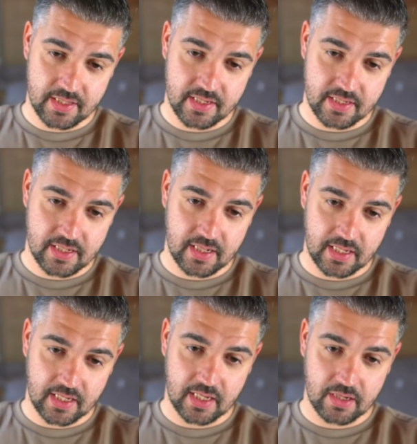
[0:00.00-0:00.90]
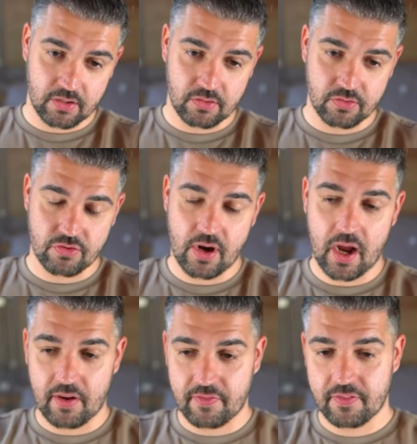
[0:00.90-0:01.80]
is the link in Google
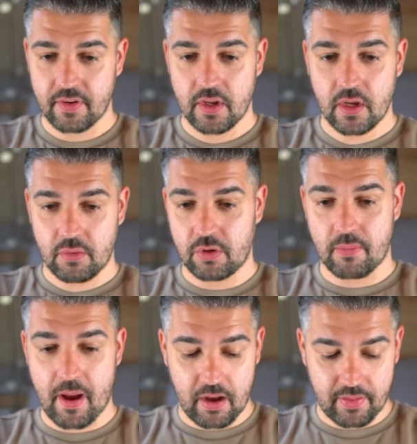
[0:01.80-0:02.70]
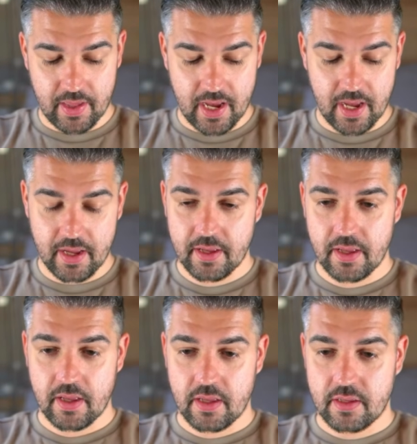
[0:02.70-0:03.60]
Drive. We'll come out of there,
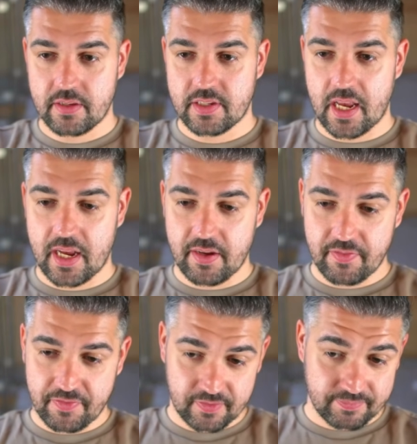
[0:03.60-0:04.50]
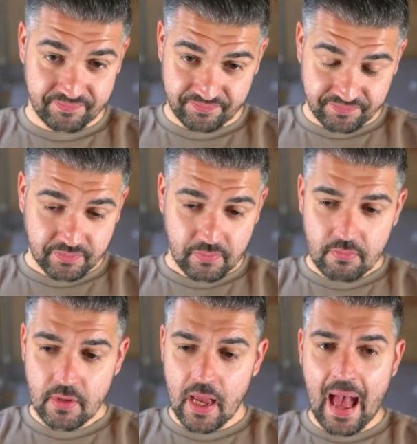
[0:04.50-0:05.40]
save,
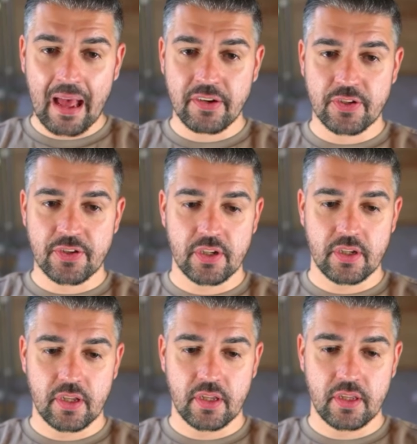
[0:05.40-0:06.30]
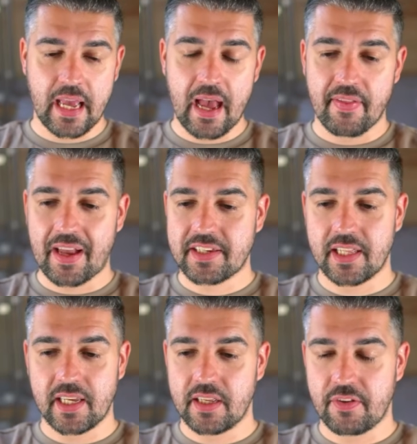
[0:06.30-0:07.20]
and yeah, that's
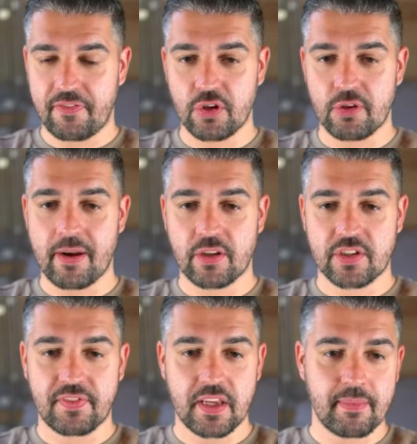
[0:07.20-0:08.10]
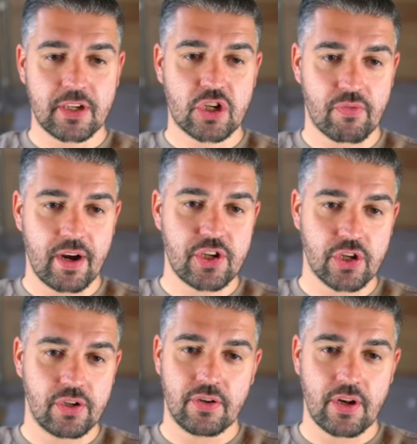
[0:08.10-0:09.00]
the fundamentals of the image
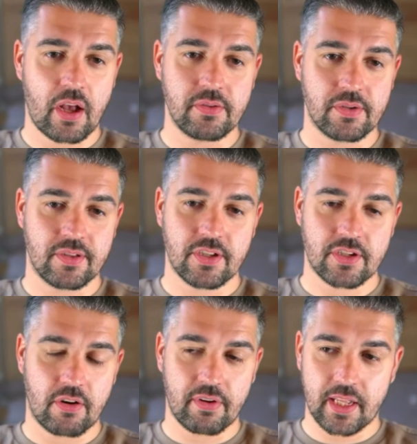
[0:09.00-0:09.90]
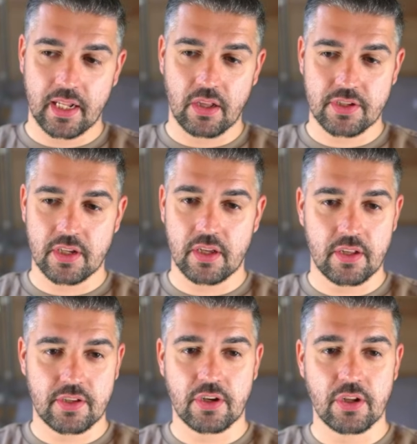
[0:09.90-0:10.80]
creation node. There's not really a lot to
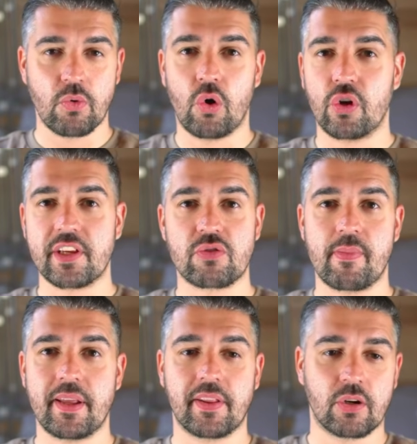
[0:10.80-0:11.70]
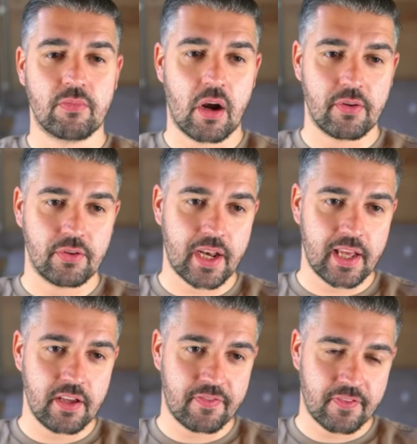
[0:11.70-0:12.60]
do. All of this will be in the Gumroad underneath.